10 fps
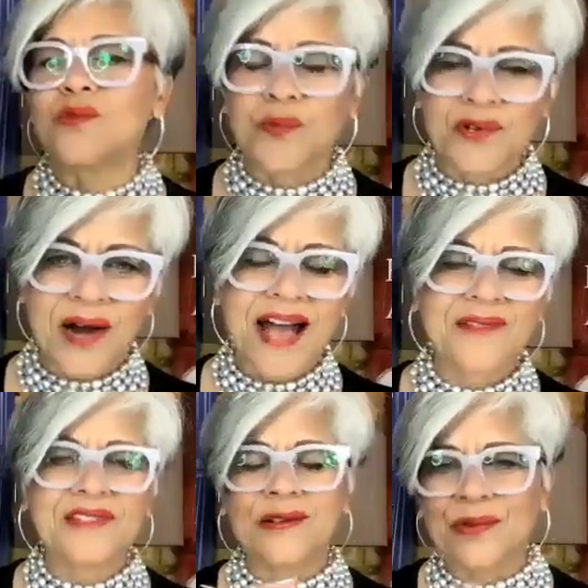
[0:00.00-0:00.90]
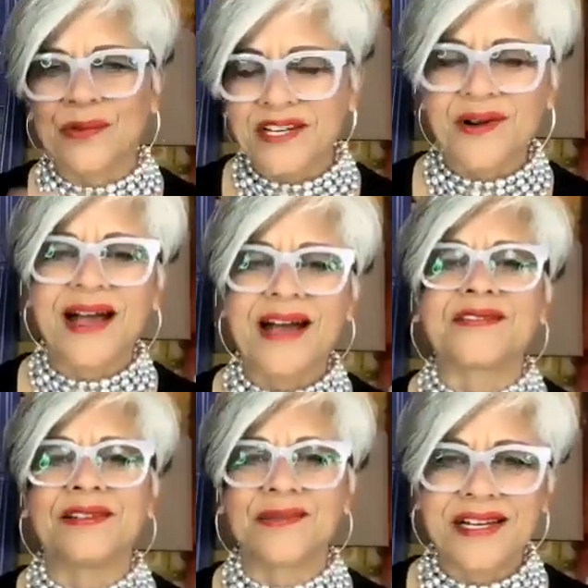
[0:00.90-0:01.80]
draft and redraft
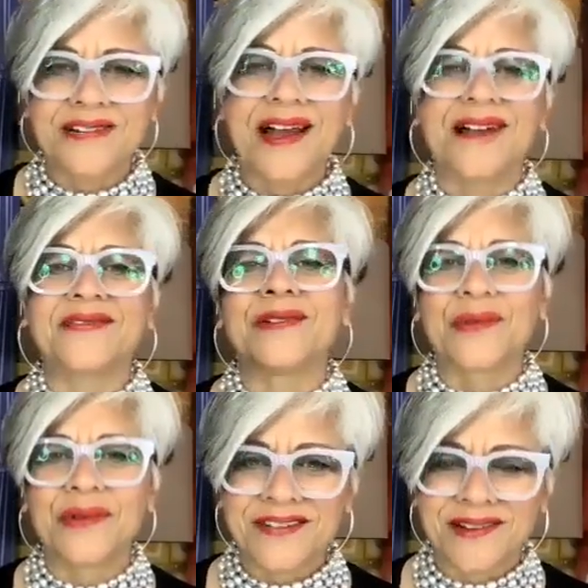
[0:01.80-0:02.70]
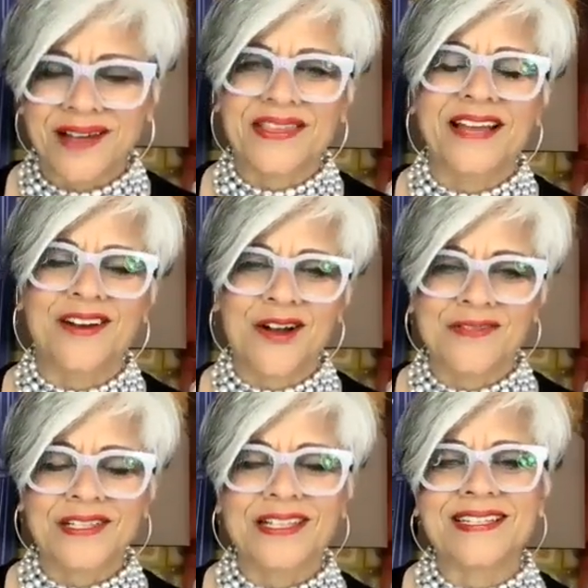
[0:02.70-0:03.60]
and redraft and redraft that novel